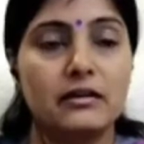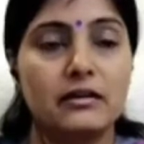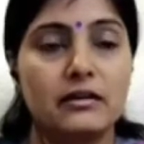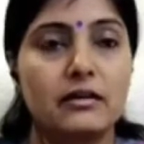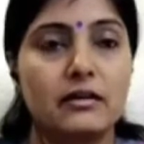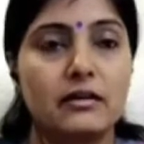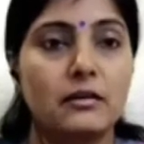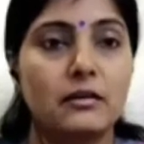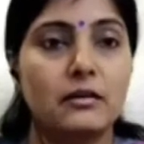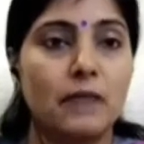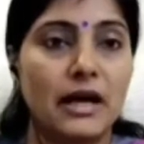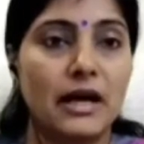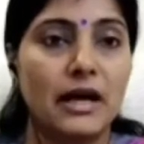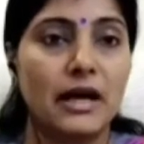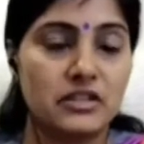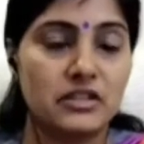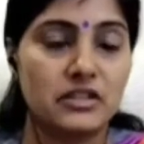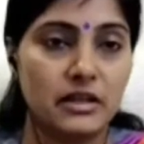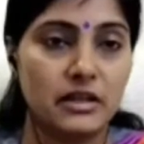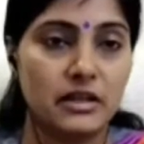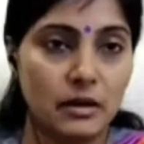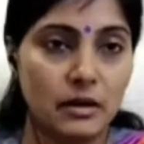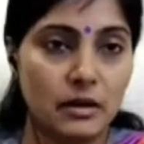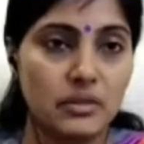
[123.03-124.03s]

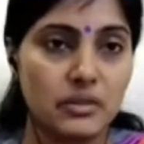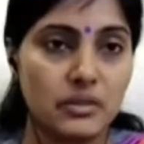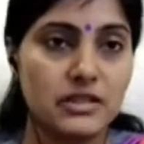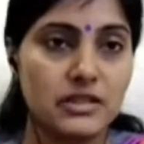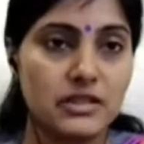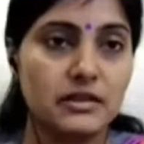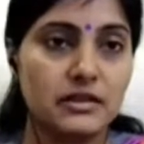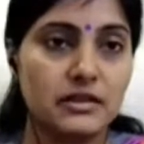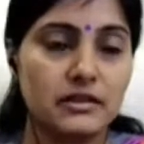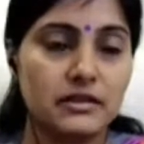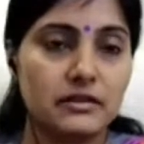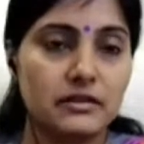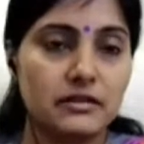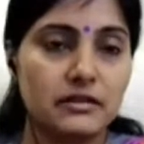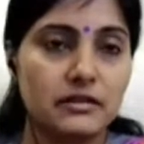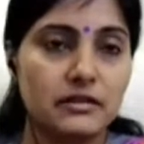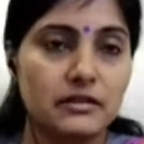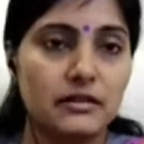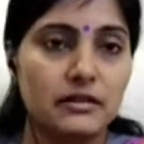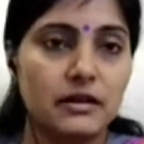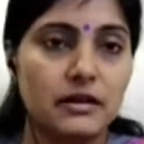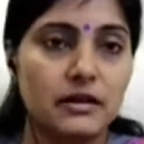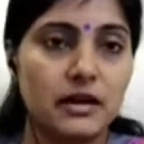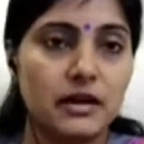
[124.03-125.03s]
Managing Committee,
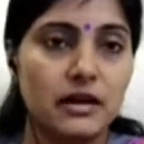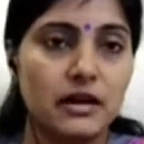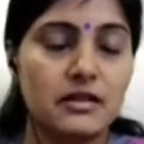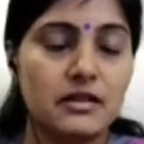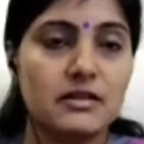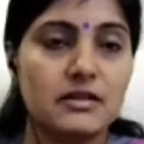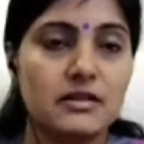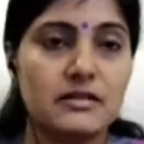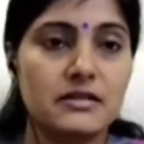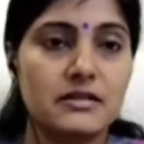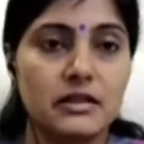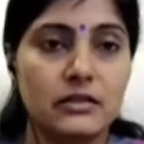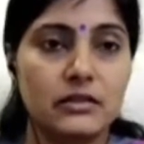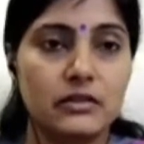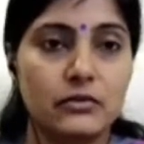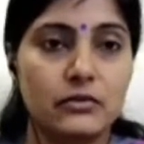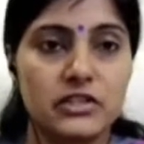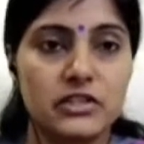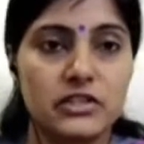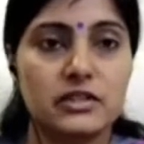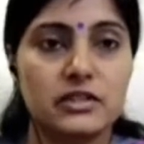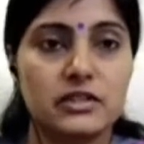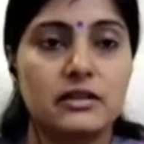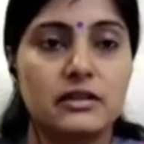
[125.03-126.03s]
our
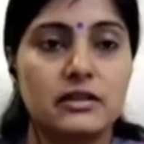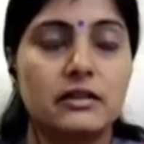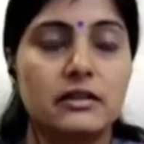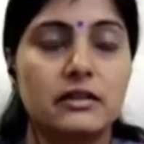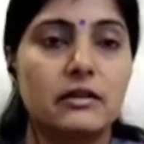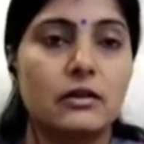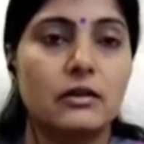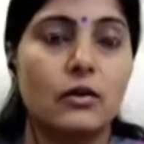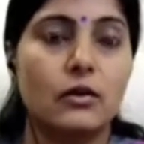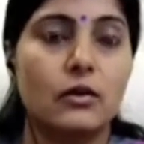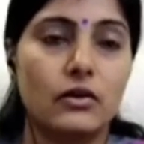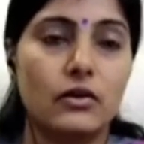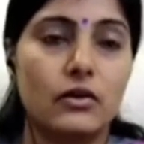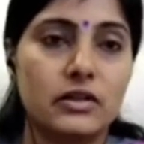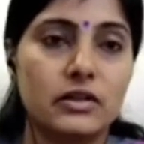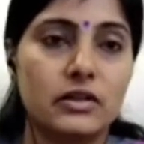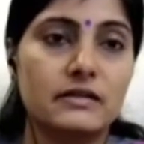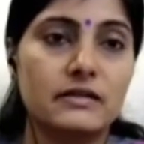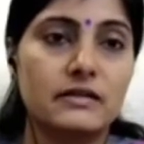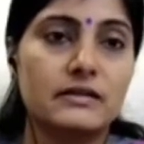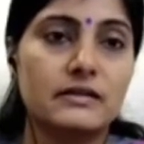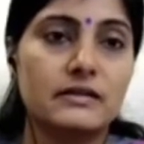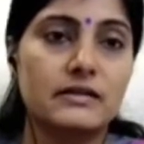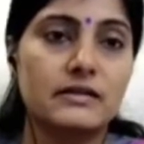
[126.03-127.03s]
distinguished
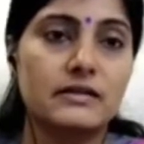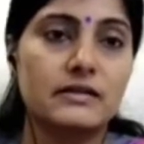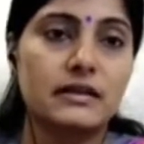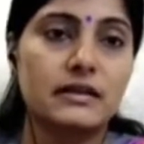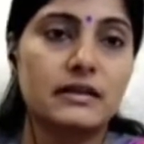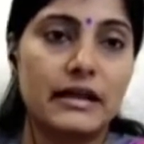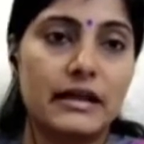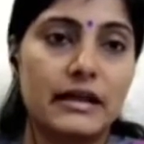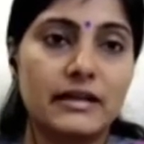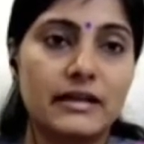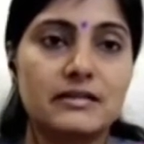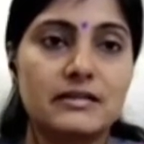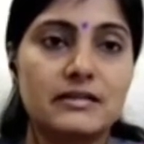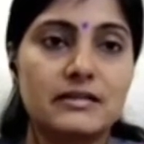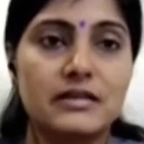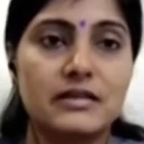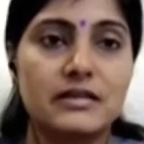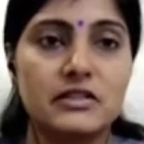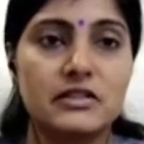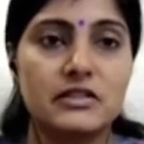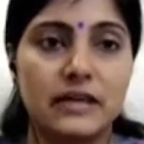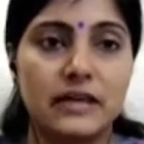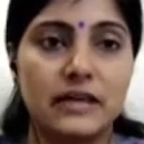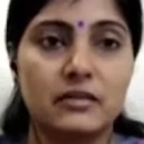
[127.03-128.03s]
audience, ladies and
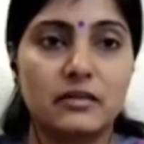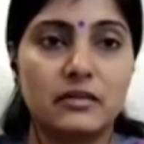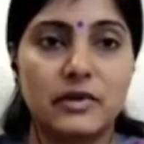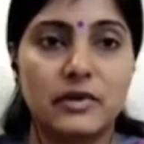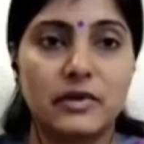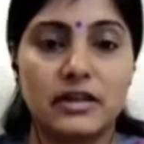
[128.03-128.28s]
gentlemen.